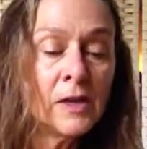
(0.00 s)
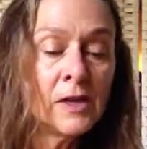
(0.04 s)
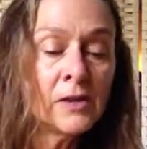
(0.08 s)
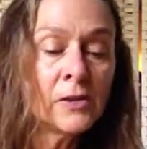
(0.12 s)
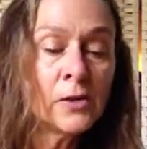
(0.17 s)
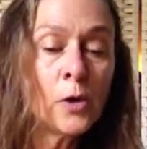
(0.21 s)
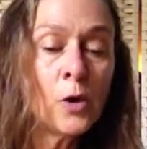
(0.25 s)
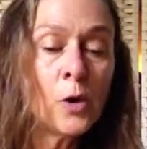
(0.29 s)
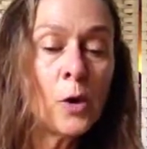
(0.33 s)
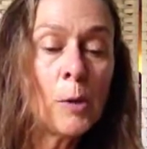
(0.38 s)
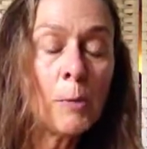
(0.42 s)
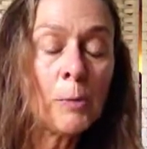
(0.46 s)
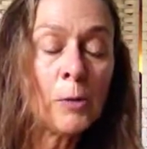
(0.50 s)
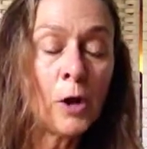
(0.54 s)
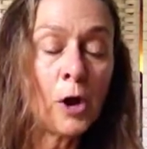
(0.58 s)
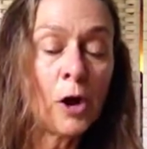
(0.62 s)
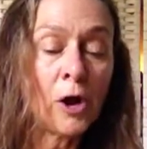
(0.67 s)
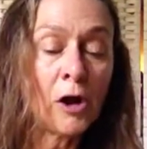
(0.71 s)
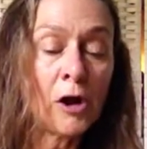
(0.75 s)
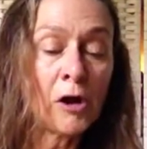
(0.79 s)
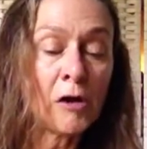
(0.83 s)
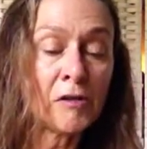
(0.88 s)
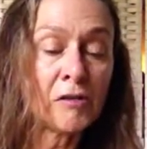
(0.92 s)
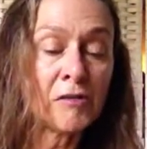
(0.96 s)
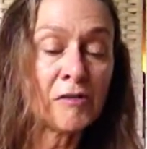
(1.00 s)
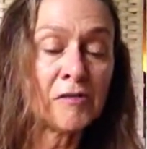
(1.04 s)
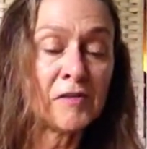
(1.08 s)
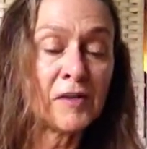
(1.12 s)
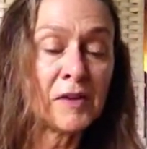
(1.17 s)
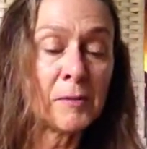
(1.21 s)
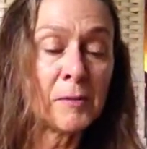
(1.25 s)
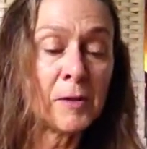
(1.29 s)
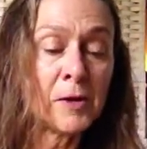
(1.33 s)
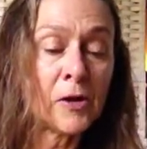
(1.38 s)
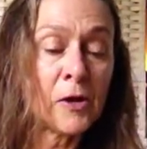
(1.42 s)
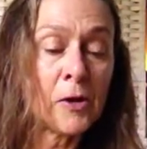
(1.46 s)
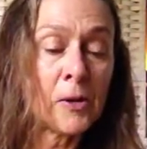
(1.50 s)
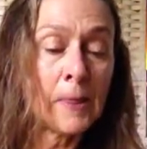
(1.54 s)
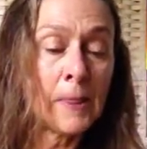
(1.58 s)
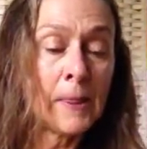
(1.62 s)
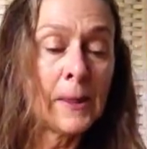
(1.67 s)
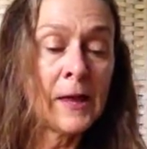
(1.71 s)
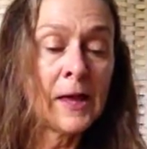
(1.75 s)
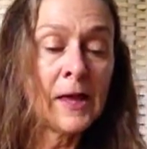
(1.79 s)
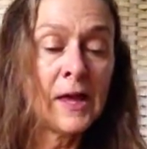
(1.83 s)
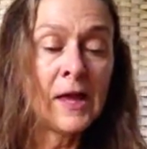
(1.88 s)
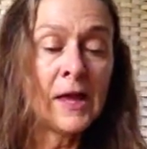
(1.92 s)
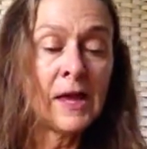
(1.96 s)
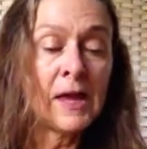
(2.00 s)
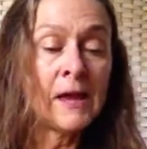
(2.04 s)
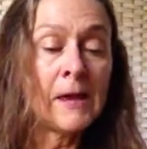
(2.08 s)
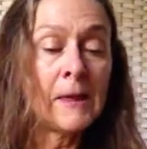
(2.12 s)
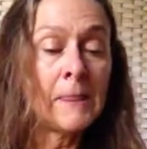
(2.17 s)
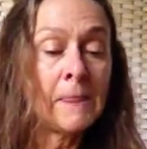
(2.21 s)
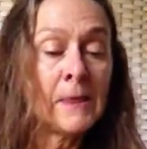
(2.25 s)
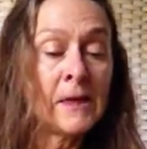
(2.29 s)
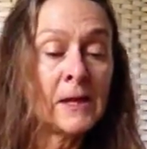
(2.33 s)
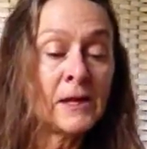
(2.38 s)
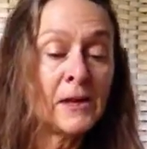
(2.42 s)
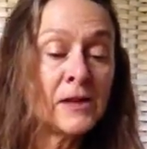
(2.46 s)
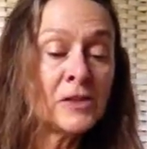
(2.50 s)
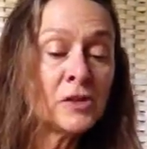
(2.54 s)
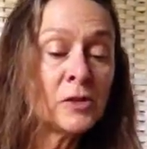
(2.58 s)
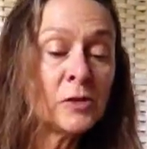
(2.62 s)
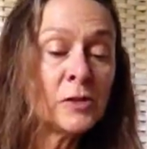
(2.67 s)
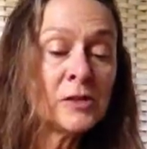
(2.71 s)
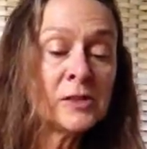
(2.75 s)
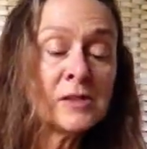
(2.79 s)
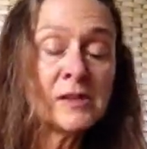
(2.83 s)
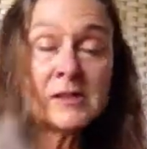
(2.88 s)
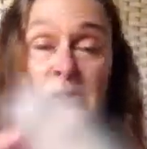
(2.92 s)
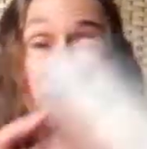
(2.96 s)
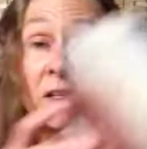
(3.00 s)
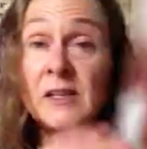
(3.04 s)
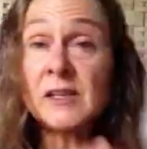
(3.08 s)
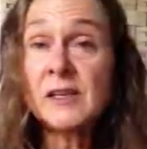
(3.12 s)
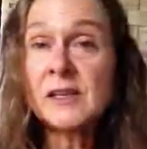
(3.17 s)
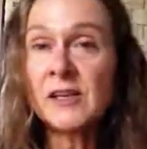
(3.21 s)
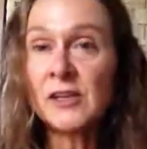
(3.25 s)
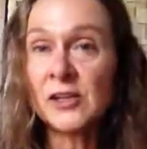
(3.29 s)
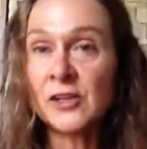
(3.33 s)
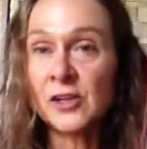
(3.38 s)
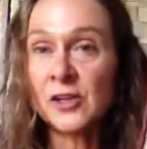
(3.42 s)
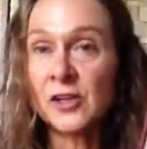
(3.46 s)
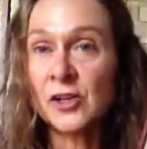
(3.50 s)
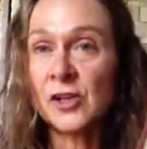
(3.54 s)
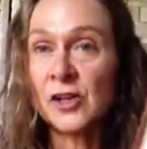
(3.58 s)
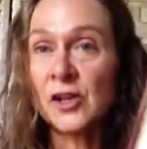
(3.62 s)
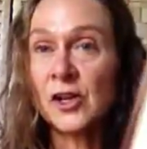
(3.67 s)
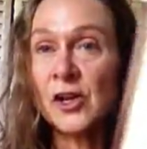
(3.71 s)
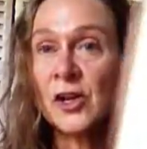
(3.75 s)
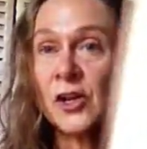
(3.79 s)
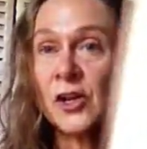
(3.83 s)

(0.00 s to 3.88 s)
The home, the heart, the female. And then as you can see here,